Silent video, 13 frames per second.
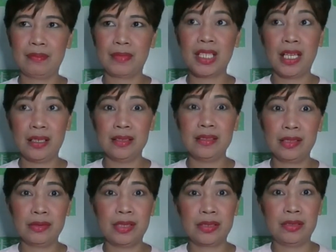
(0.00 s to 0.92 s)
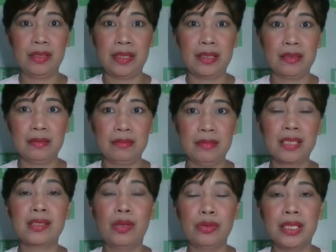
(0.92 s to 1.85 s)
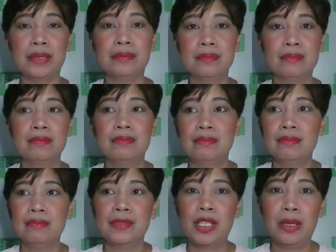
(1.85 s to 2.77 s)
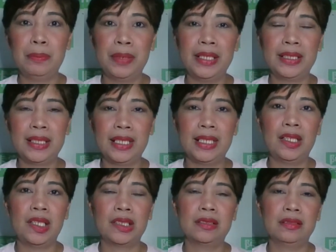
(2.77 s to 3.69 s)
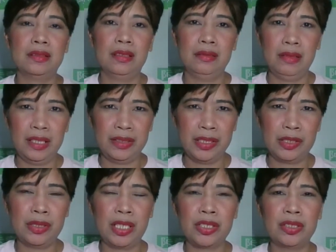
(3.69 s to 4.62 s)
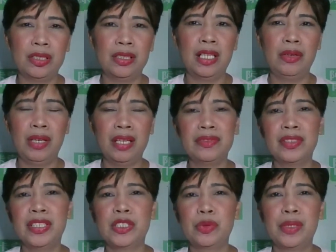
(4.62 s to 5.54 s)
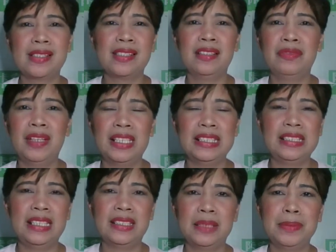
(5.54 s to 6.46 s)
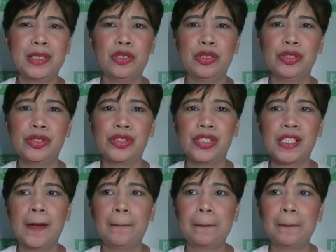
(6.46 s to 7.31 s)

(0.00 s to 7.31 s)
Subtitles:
Yeah, internet connection, I think. That's the only complaint that I got. Internet connection. However, it was invalidated because